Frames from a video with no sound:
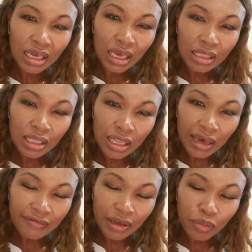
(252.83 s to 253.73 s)
and the
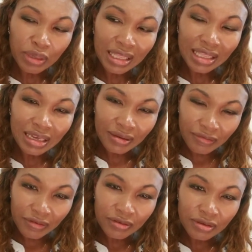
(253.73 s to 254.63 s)
life that we live